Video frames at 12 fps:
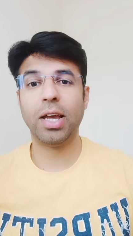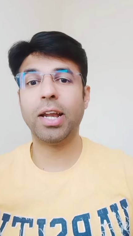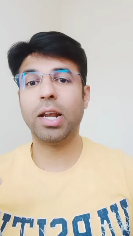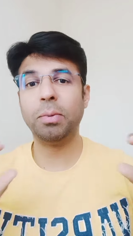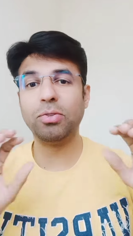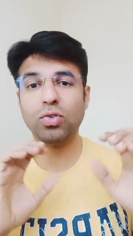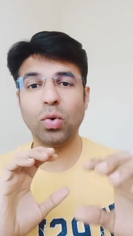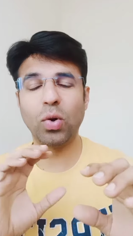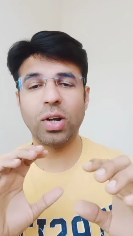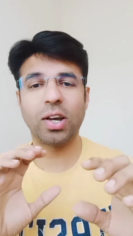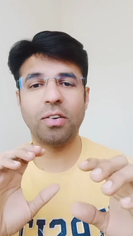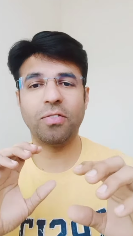It will be
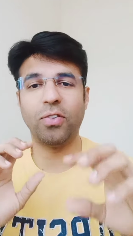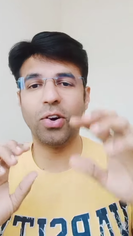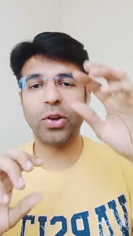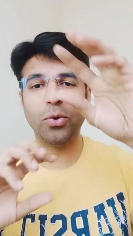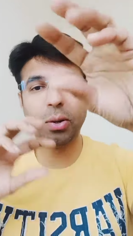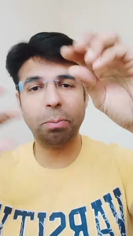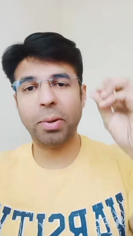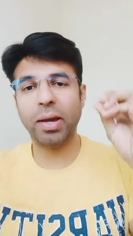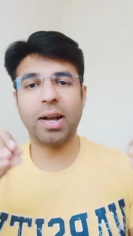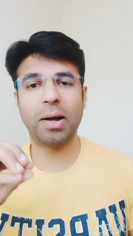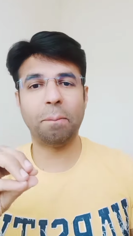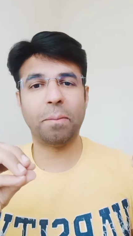so tough for you to
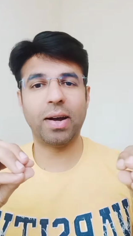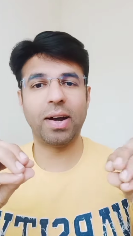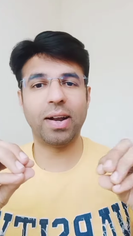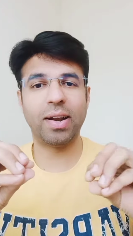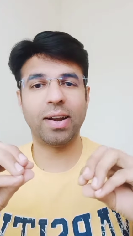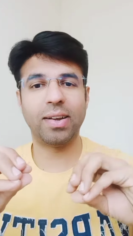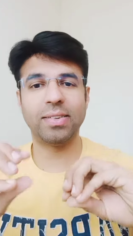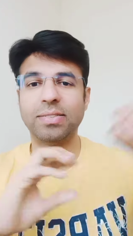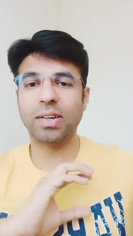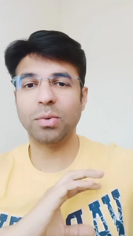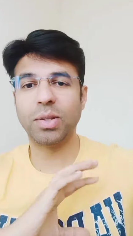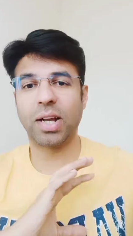pick up and serve the